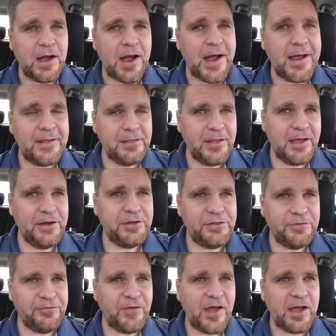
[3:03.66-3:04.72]
I like
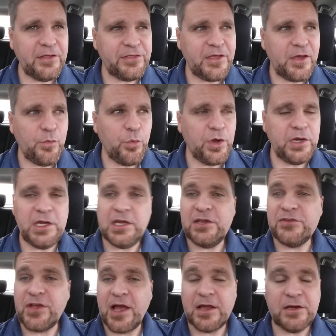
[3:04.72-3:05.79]
the fact that when
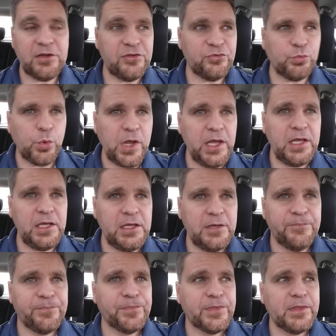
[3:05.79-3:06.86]
he's on his way,
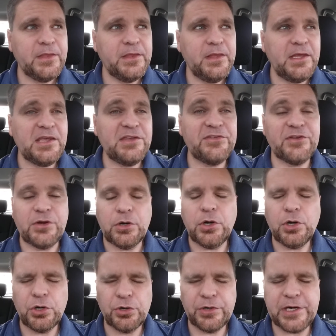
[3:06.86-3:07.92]
he's in a
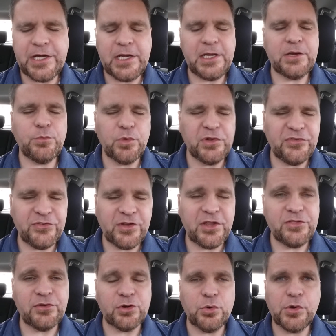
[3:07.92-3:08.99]
hurry and wants to
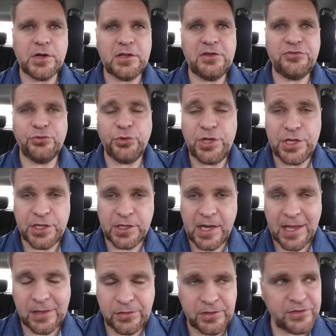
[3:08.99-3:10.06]
get there quickly so he can
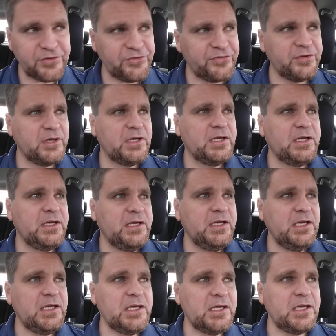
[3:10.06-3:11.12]
end this.
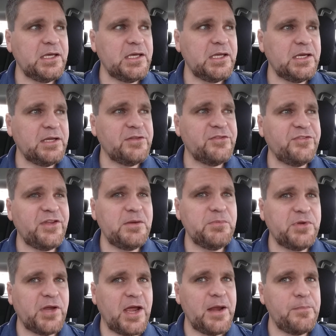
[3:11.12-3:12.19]
And at the same
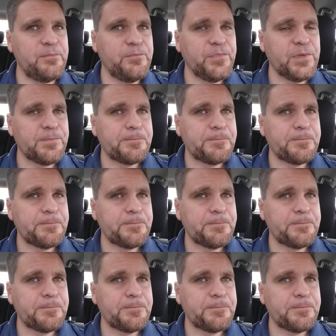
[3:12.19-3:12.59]
time,